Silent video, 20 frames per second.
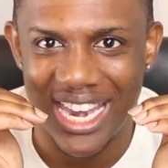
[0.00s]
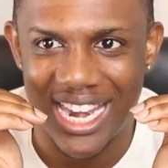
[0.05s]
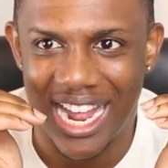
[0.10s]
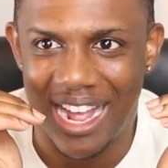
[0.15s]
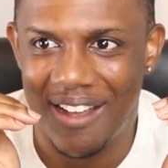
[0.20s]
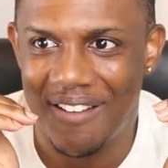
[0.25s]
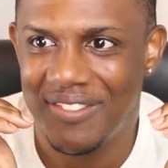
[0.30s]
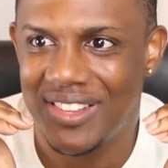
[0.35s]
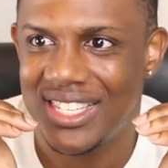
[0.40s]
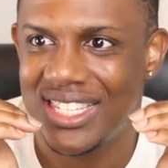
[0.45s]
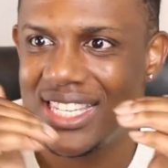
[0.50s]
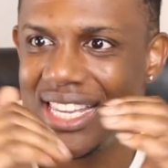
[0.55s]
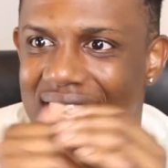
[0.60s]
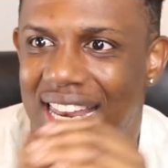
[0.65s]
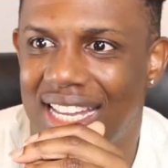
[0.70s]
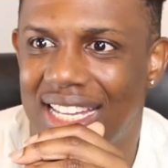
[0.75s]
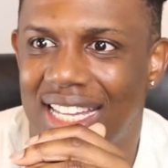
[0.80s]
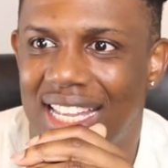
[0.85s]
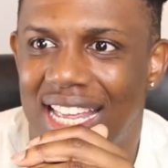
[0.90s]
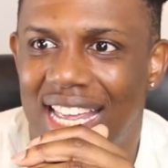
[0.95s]
And I have to say,
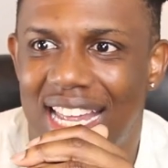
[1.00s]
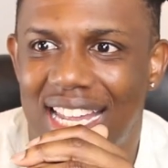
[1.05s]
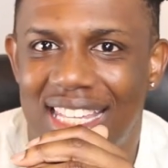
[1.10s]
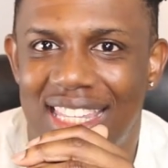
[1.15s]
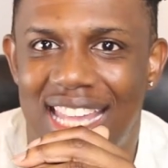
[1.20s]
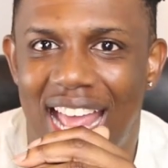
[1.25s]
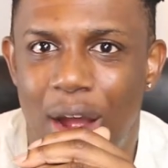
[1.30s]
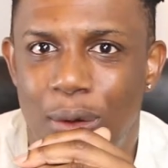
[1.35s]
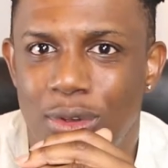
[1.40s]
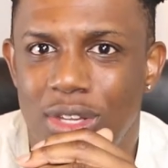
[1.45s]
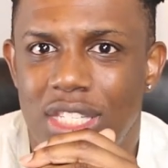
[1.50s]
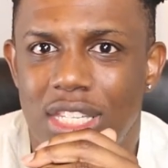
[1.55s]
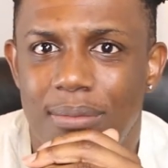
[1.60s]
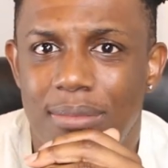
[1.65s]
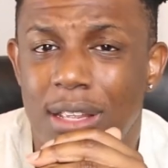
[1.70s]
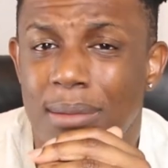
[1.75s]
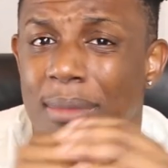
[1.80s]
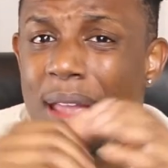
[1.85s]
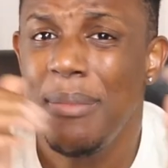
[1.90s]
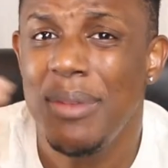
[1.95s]
like, that was
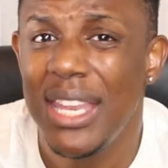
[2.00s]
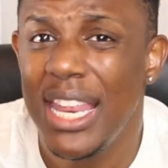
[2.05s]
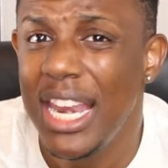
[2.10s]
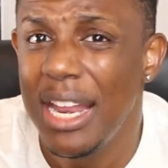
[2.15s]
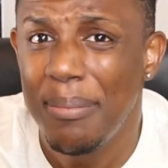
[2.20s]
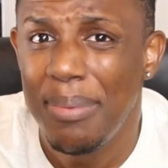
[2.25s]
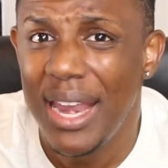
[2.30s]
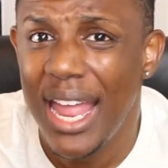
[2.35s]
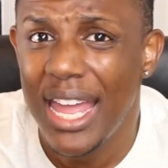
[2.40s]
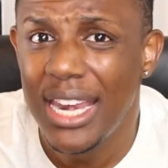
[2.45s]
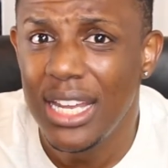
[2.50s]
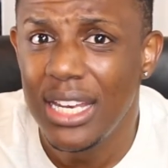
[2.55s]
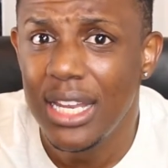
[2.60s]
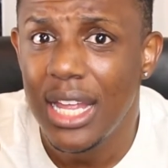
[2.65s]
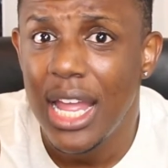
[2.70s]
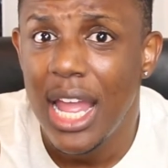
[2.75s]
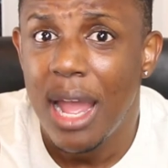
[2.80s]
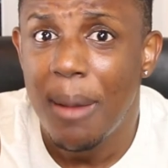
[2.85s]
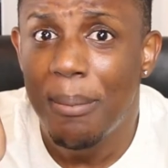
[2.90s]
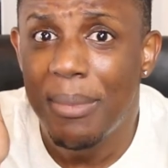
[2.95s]
something, maybe they didn't plan
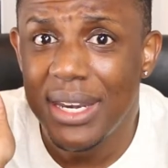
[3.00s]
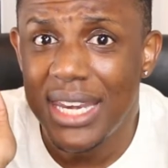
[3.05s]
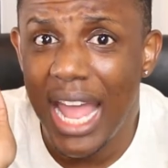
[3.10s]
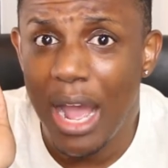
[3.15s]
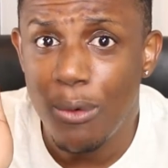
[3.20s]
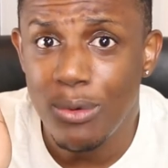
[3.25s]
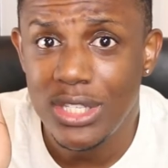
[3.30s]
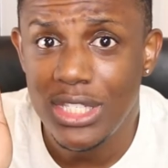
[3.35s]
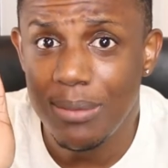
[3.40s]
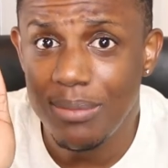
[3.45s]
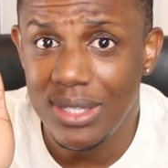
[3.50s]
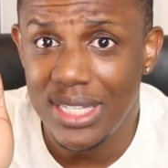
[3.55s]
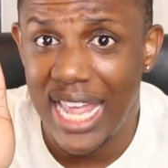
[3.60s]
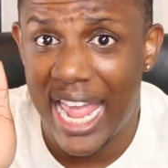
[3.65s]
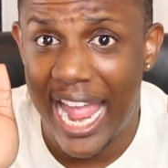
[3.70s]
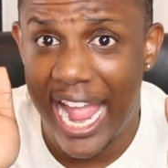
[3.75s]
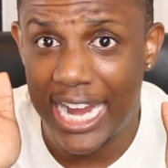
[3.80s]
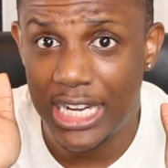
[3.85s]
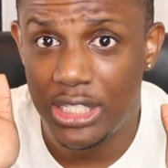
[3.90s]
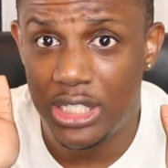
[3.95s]
it, but that was something
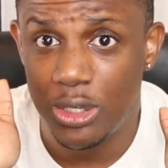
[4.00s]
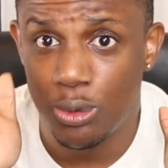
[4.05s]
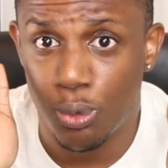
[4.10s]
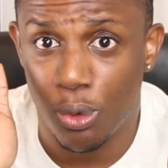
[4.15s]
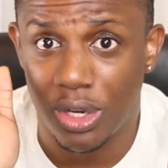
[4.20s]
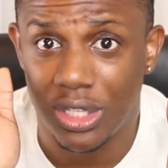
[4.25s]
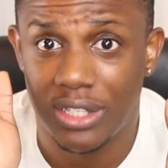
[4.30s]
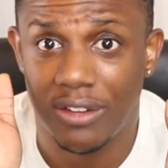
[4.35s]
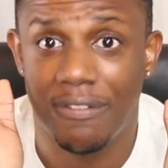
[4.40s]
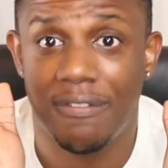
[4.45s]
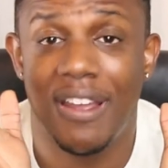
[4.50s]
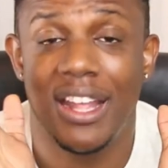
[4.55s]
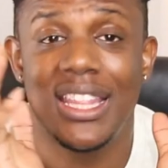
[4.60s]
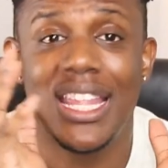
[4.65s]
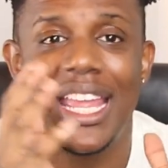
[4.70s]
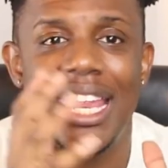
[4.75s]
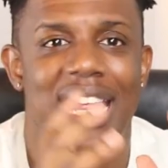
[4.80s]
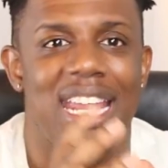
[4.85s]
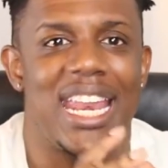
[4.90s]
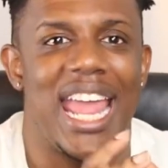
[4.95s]
that actually worked. The fact
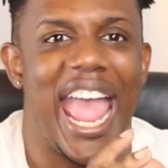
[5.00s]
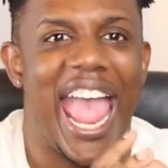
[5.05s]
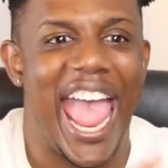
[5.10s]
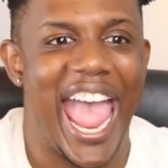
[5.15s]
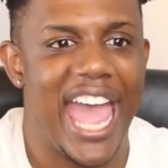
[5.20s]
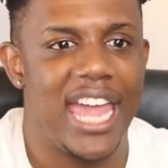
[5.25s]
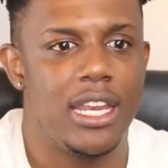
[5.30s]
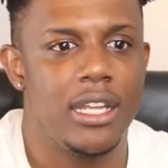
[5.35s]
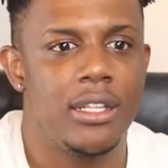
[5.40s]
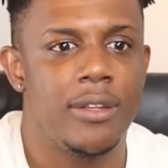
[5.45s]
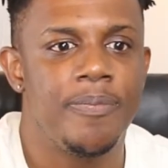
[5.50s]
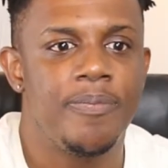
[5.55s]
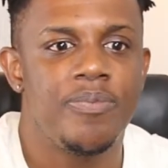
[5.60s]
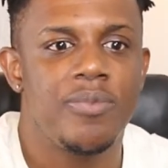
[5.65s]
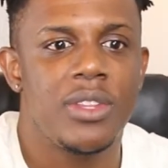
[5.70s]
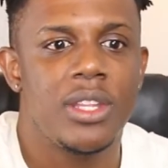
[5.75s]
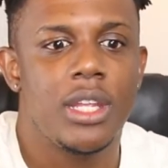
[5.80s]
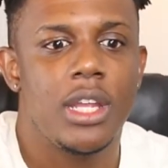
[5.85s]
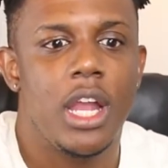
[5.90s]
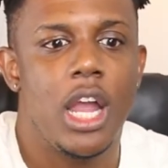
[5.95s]
that it added
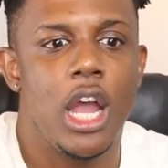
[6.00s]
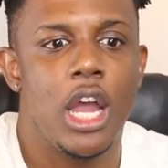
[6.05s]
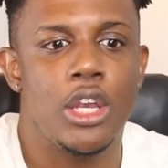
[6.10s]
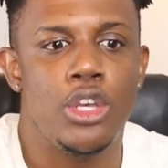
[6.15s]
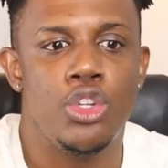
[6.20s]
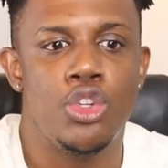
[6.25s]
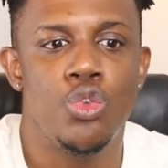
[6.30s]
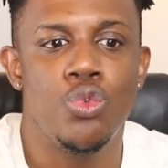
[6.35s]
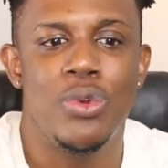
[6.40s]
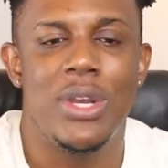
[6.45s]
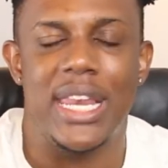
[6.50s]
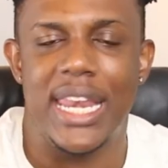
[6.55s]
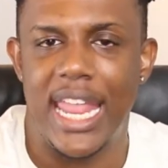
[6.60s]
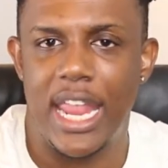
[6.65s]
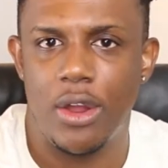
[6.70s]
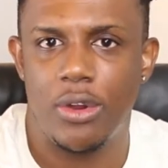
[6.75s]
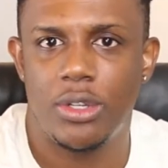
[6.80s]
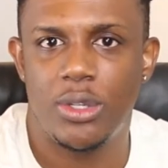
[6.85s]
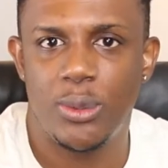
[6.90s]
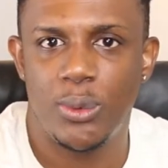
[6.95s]
a new
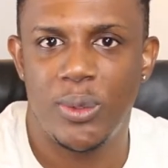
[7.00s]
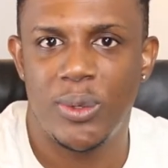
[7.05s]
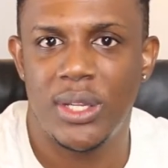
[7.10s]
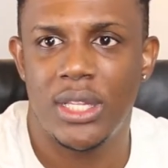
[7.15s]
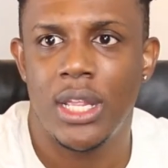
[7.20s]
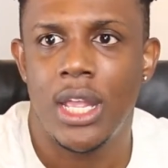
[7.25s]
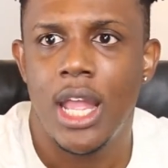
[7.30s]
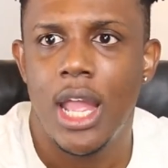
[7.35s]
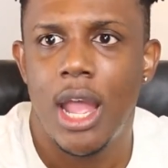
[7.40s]
layer to it.